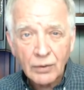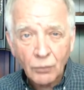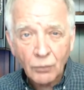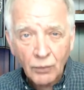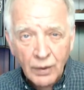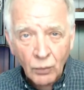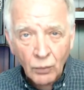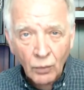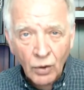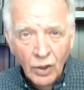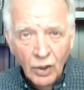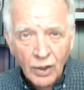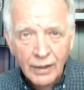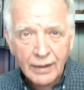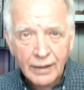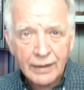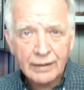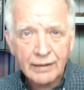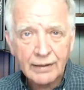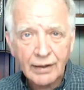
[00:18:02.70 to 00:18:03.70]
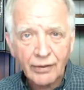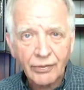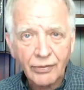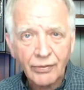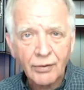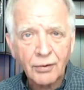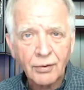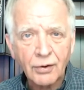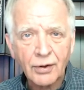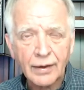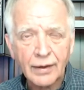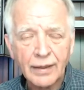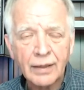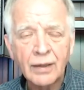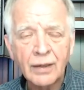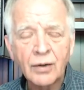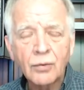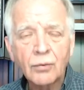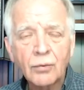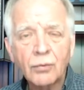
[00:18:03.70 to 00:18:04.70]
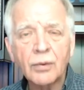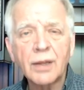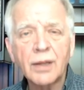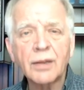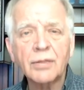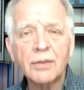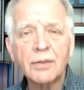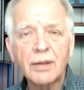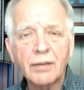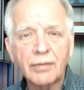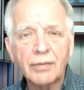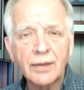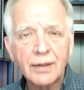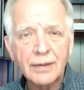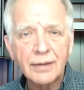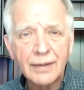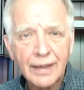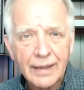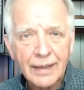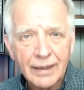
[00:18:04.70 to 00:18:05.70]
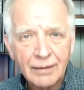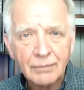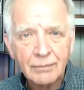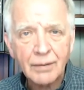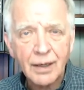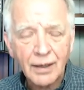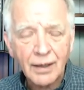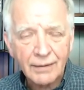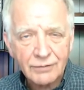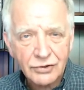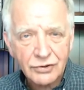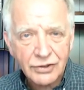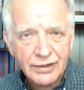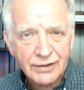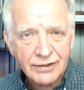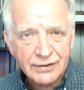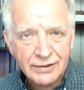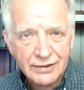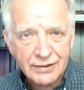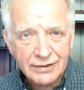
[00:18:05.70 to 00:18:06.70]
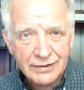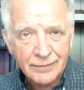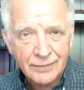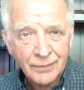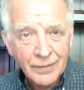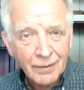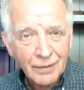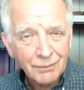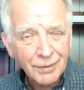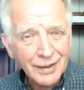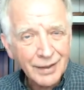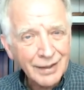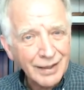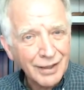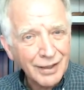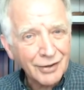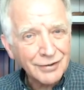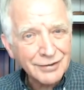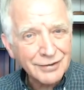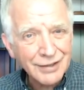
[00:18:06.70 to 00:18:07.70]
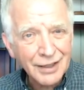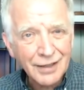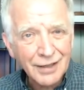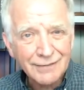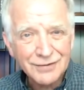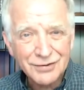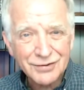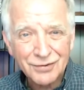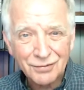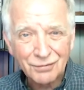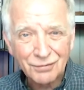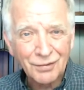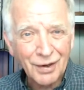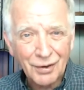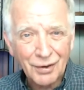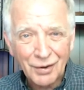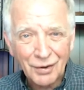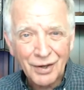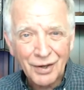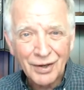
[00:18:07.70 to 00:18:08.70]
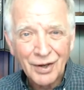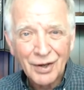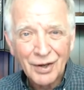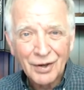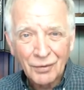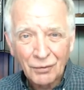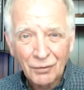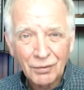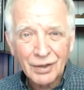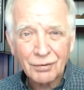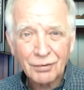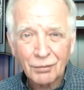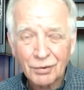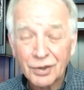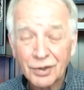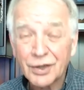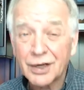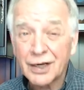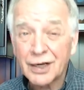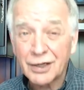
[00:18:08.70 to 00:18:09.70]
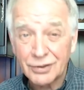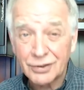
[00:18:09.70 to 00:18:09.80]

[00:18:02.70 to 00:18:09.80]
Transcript: walk in the authority with the name of Jesus. But in ourselves, we, we're, we're dunners.